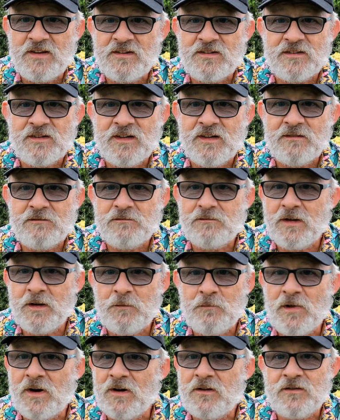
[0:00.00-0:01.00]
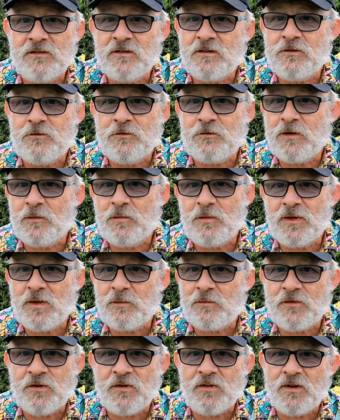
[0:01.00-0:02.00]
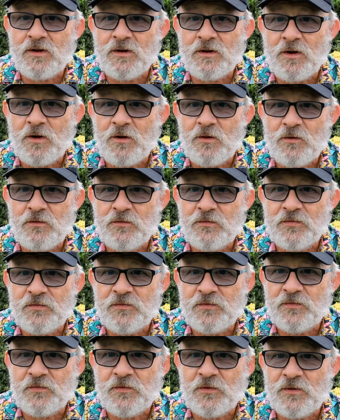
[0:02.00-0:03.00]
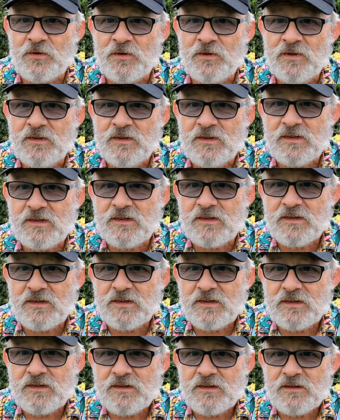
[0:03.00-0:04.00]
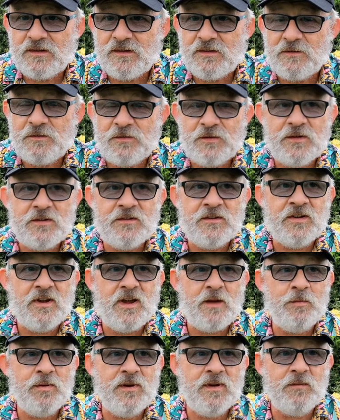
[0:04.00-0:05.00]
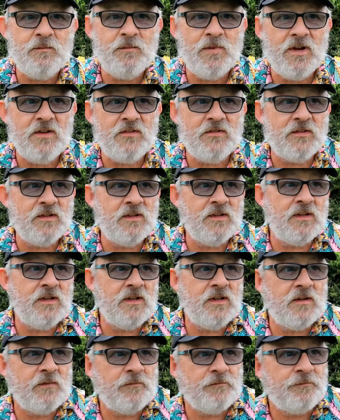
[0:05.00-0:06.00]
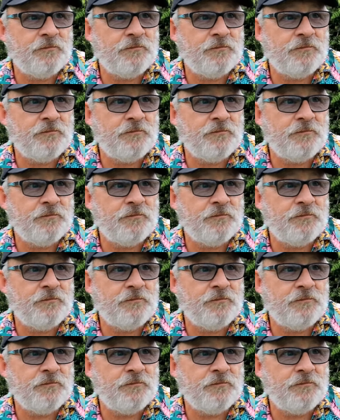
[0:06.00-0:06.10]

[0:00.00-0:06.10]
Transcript: it, it managed to dribble up to the hole for a tap-in, basically.